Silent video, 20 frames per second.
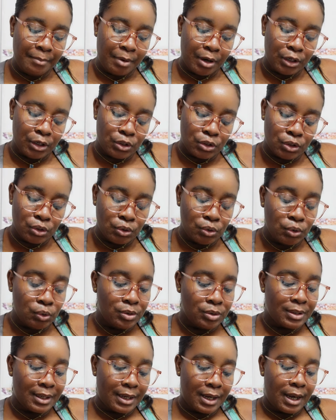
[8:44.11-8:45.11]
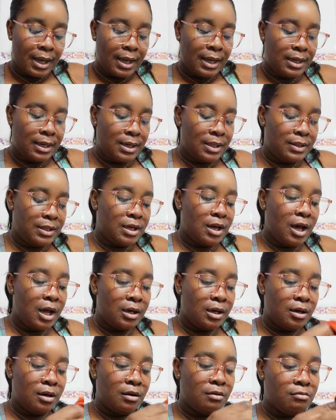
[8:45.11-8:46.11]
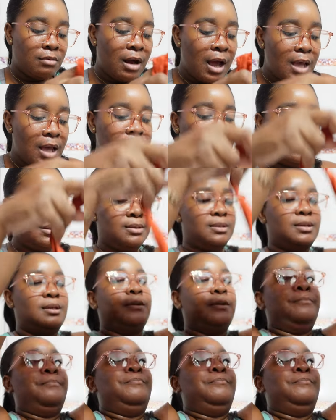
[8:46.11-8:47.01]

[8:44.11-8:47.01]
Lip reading: bodysuit in the color rust.